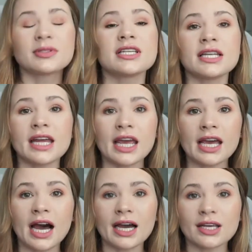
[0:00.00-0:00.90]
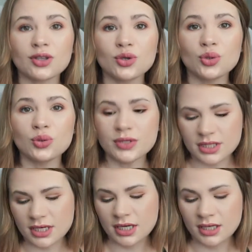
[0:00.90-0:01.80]
Today I
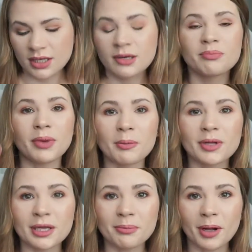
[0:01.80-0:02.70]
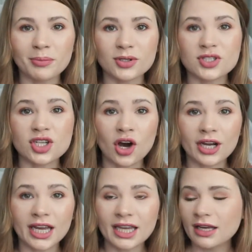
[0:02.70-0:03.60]
used Bumble & Bumble's
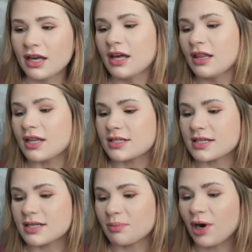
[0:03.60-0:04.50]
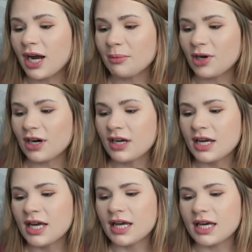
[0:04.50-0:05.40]
Tonic. This is a primer.
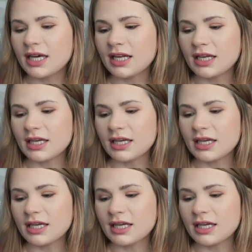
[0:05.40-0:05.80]
It